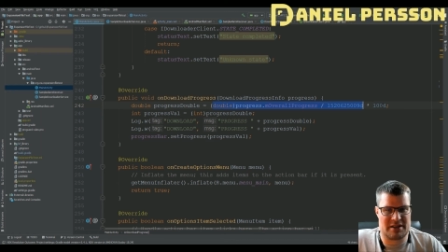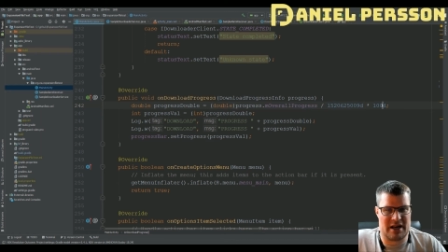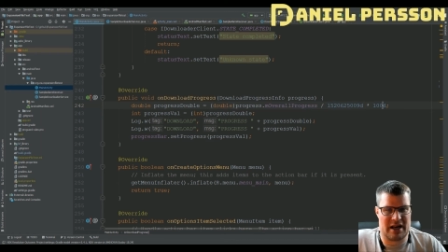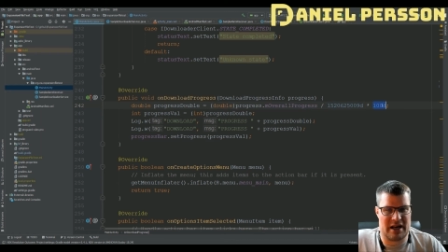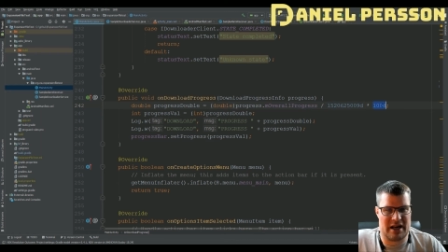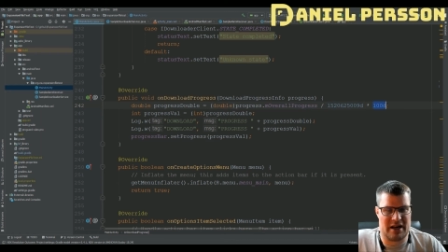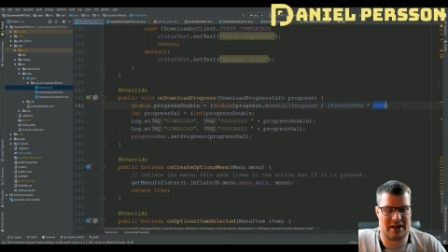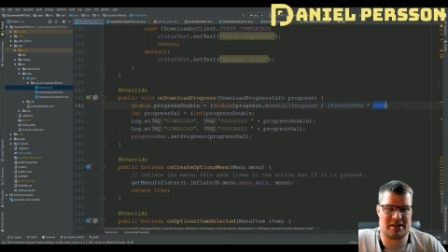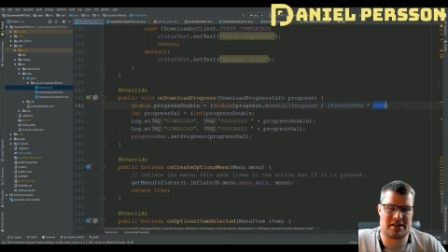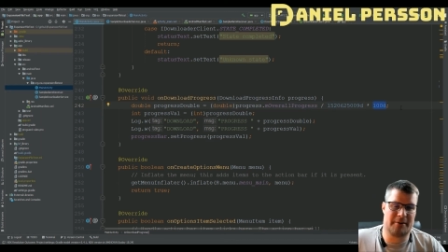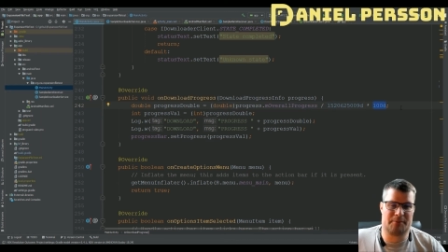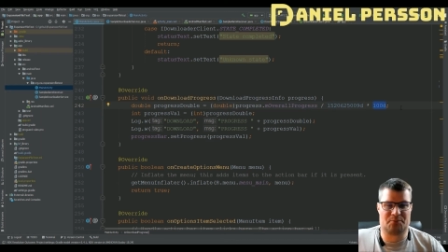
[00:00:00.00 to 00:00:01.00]

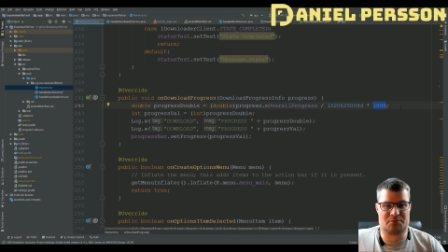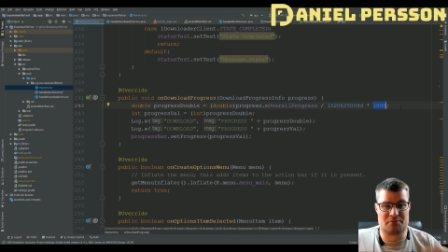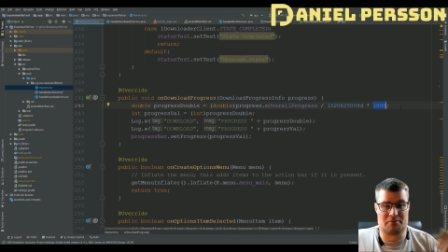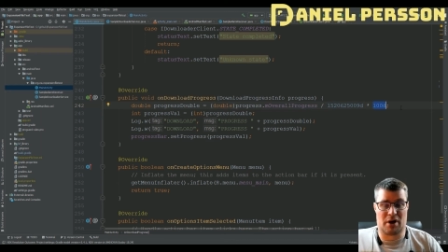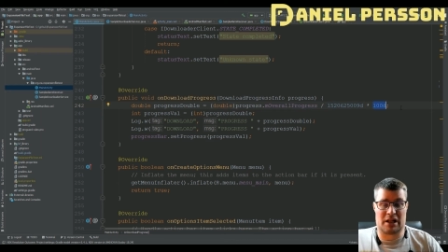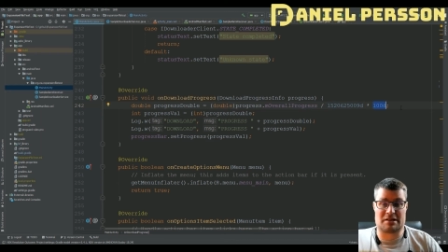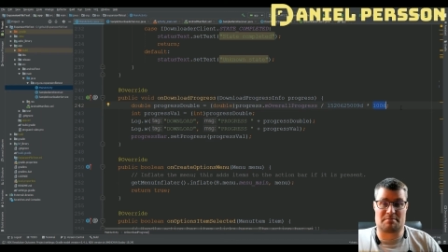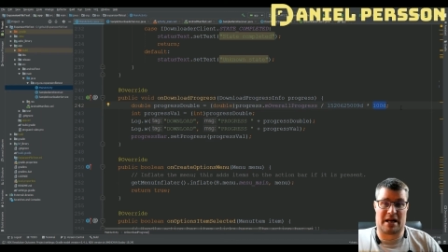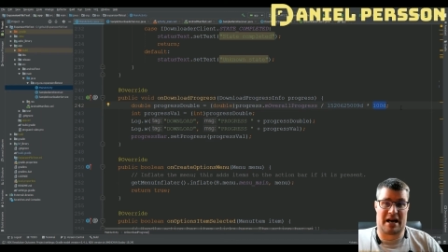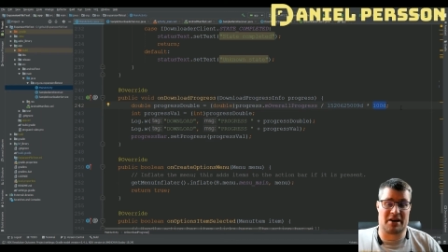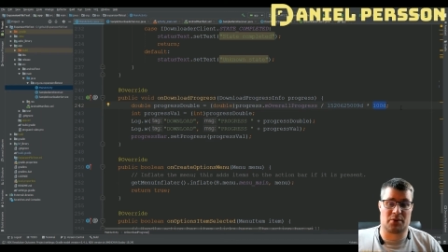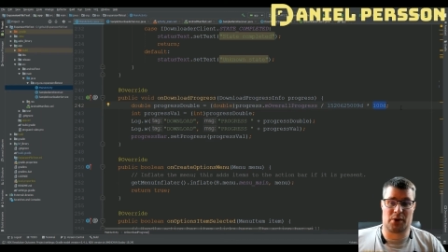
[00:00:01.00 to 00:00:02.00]
and
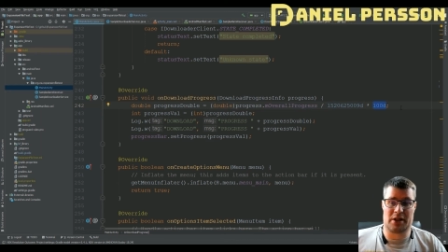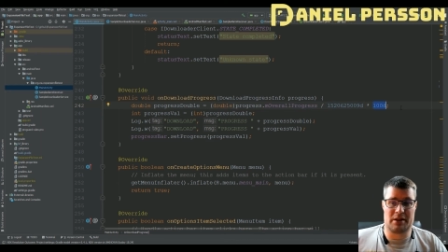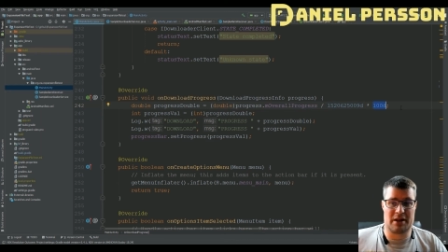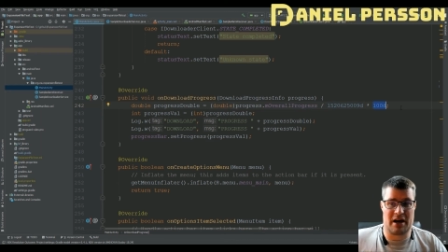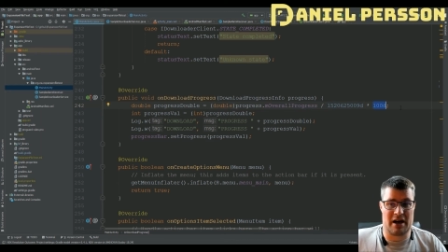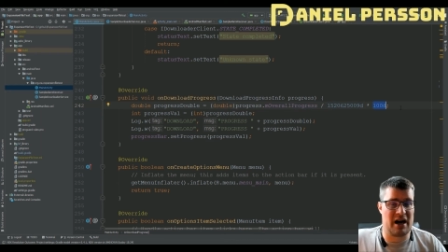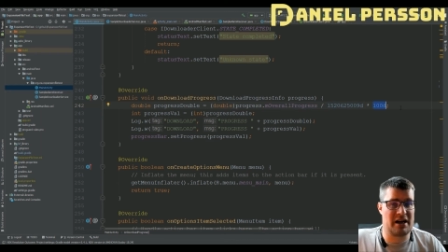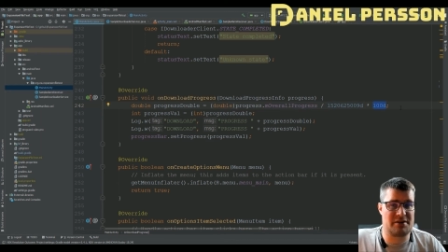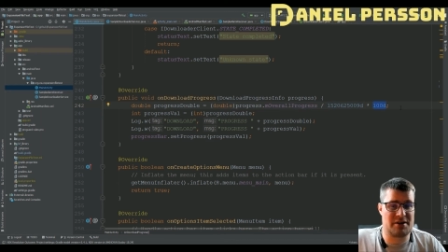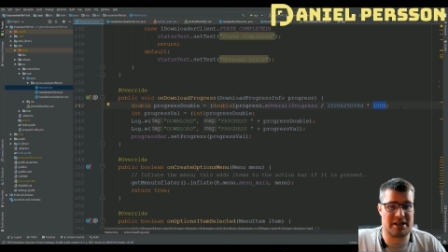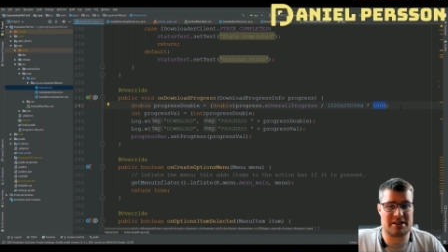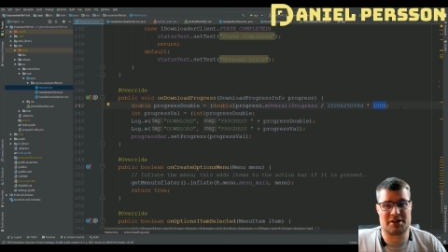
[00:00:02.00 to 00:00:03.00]
multiply it with
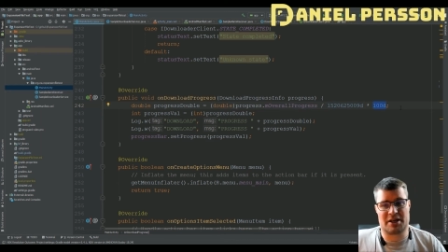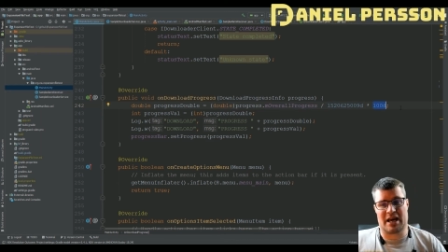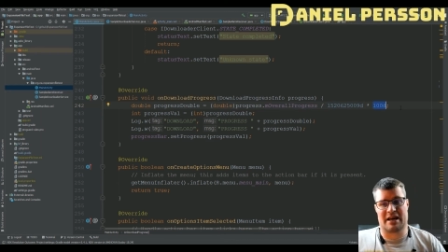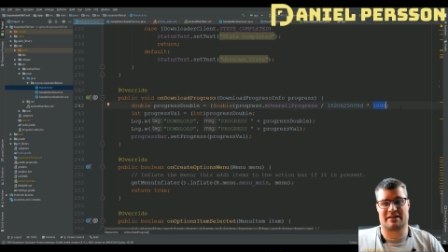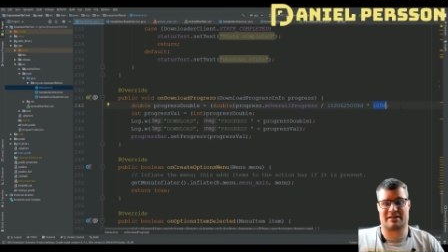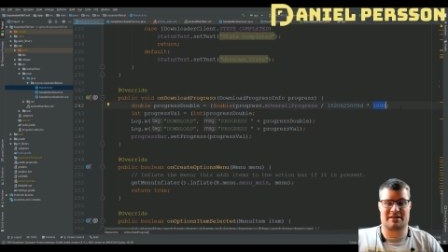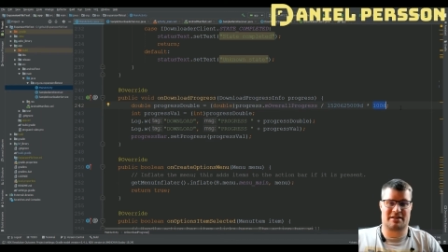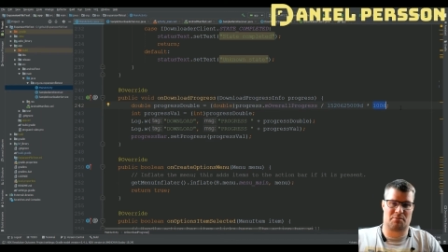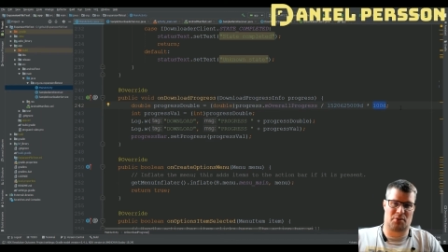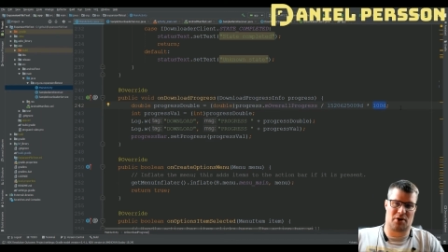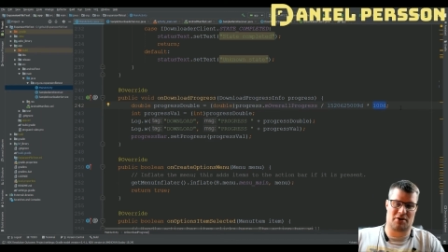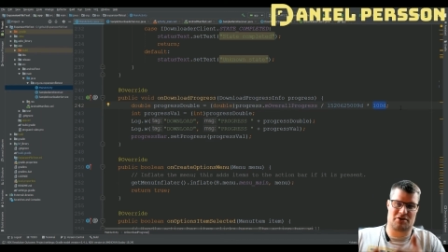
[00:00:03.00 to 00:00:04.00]
100 to get the
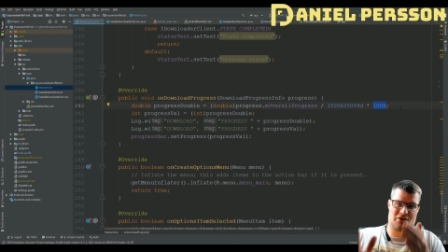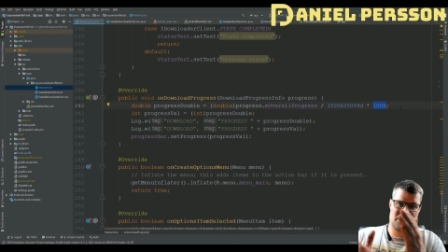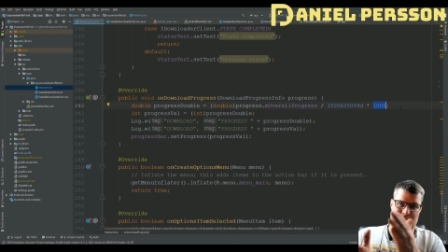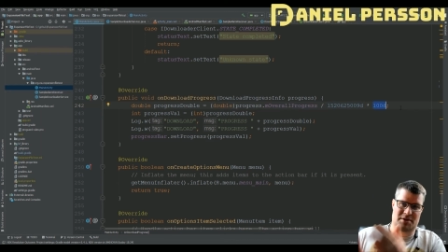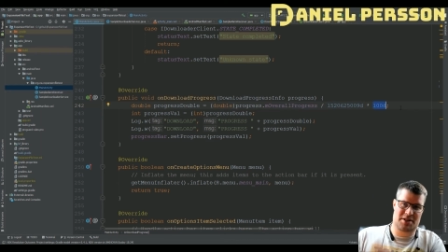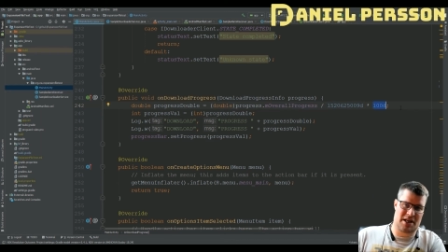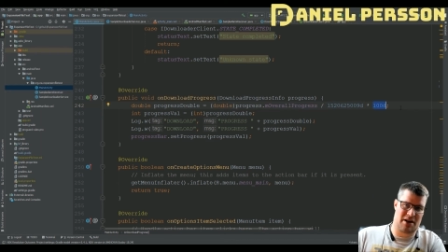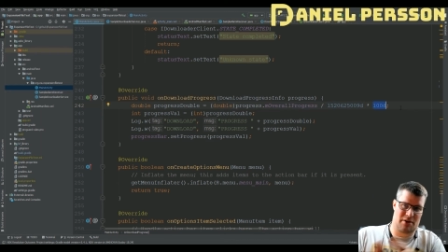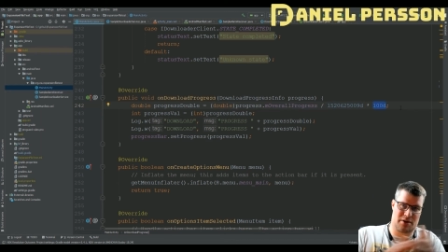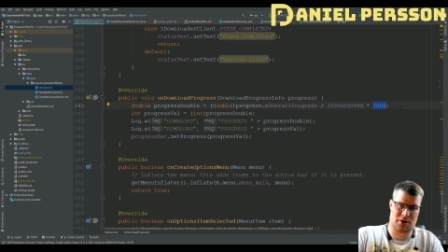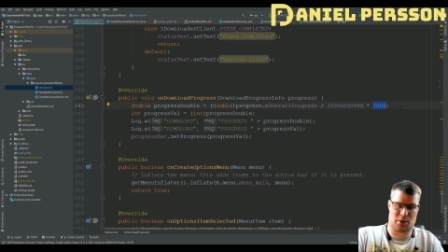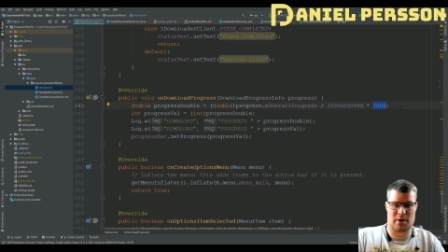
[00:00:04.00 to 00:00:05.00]
progress from
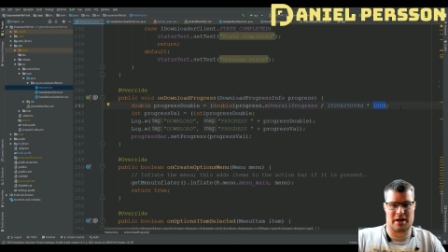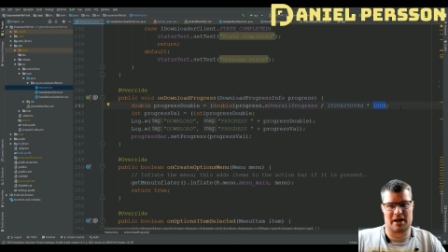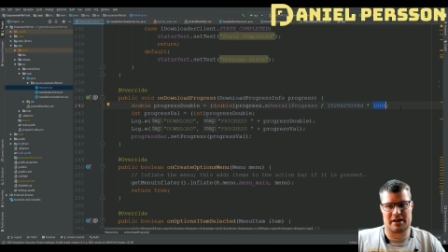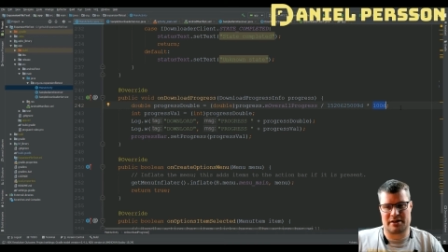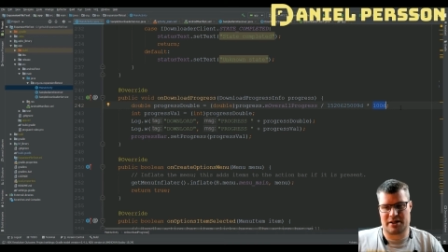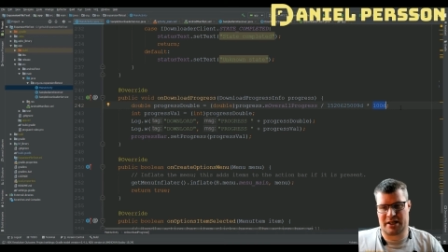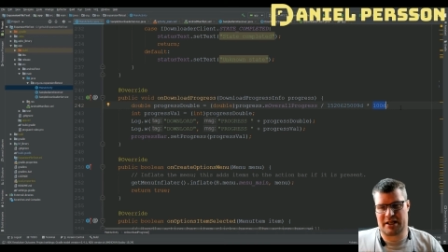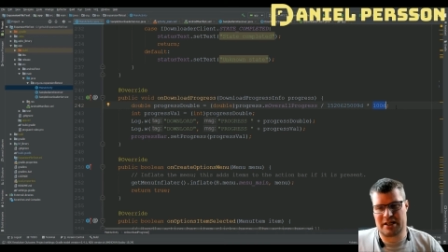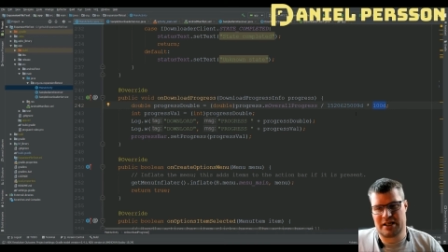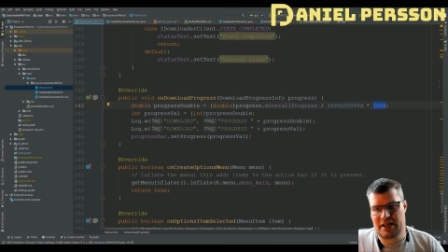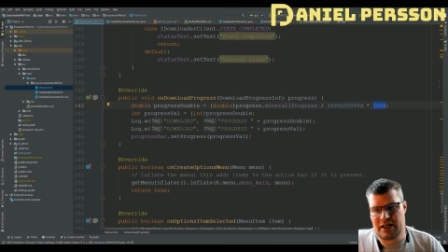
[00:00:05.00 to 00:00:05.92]
0 to 100.